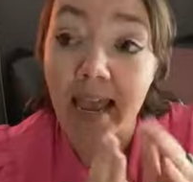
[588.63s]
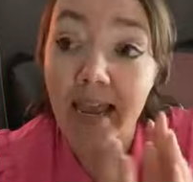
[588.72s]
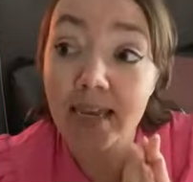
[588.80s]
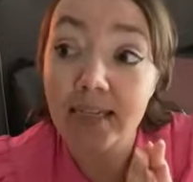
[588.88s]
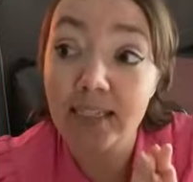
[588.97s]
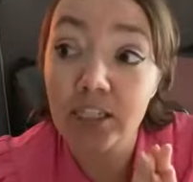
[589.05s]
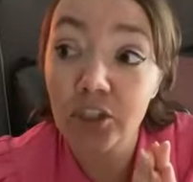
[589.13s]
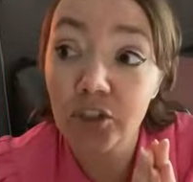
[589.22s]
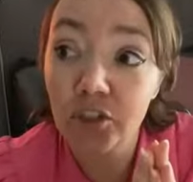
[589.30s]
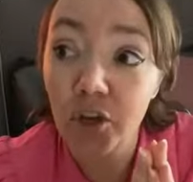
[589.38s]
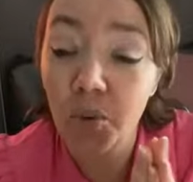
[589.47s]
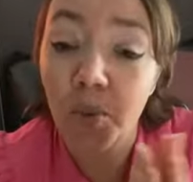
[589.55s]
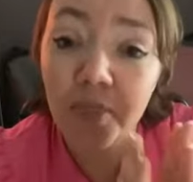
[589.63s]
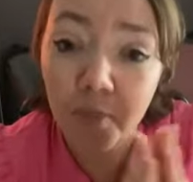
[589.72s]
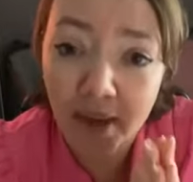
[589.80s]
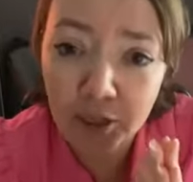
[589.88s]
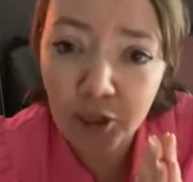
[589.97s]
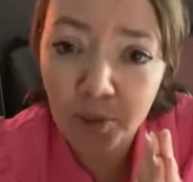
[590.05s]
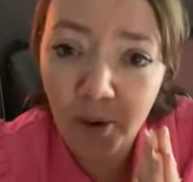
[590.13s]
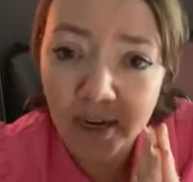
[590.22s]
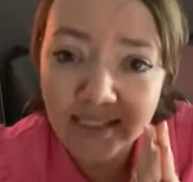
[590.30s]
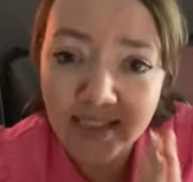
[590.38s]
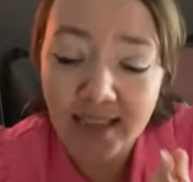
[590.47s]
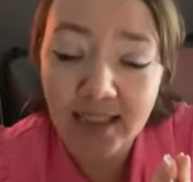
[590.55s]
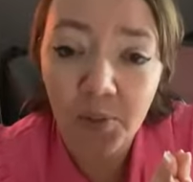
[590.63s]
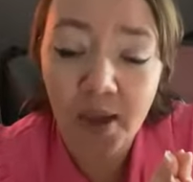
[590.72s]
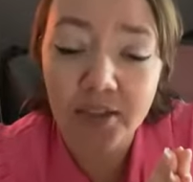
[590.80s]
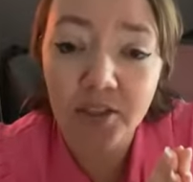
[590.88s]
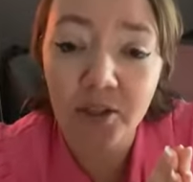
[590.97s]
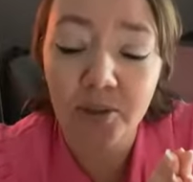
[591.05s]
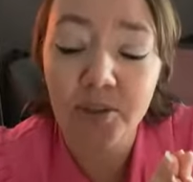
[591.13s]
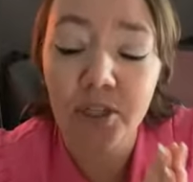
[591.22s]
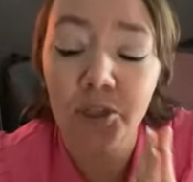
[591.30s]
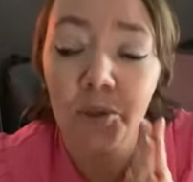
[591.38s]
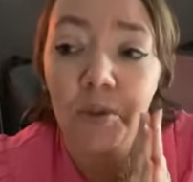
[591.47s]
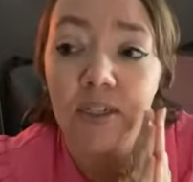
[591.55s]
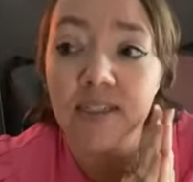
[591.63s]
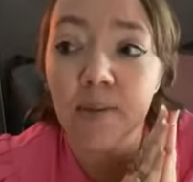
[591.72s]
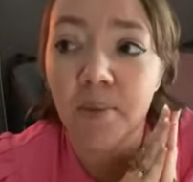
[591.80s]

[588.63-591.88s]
And so with the bike shop, right, sadly we had to close our doors,